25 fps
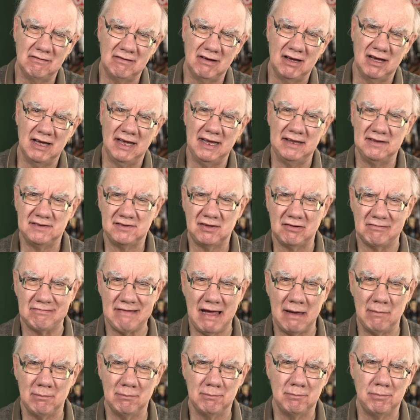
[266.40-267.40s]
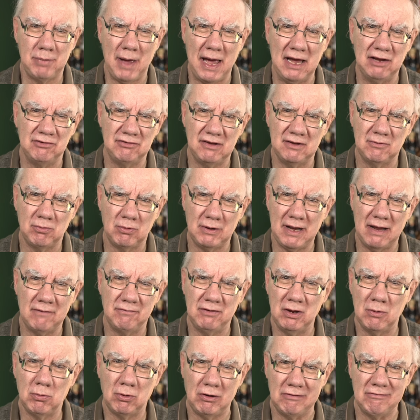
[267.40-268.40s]
Instagram pages, whatever
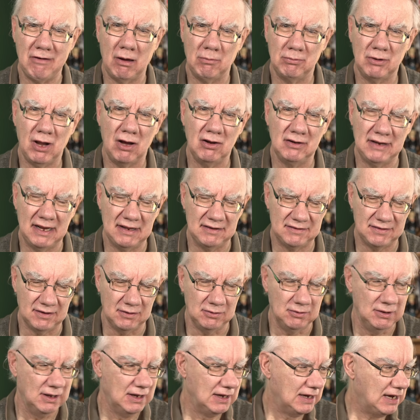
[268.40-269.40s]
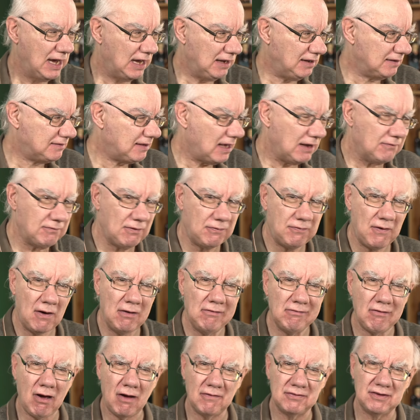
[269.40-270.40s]
you want to upload it to. And so the
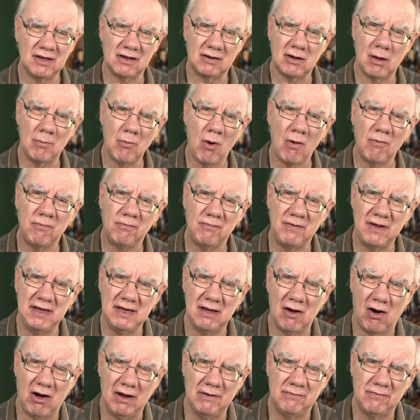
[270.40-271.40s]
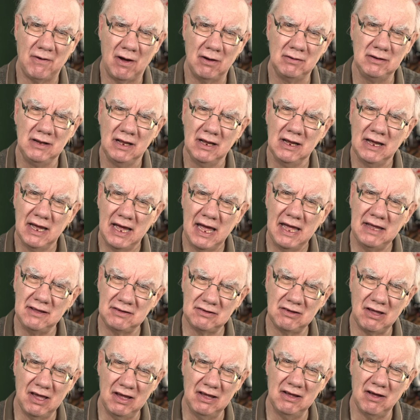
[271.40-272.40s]
photographs that come off the iPhone
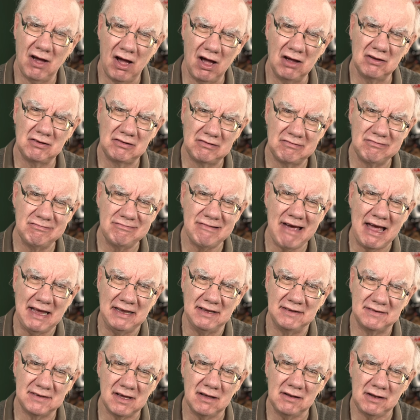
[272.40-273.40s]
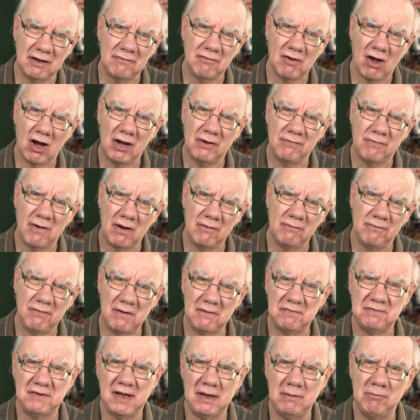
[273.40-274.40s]
are great, certainly the iPhone
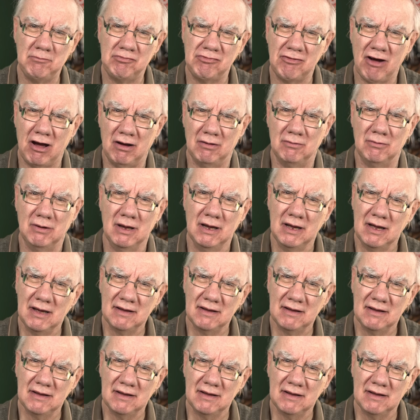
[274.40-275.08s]
15 Pro.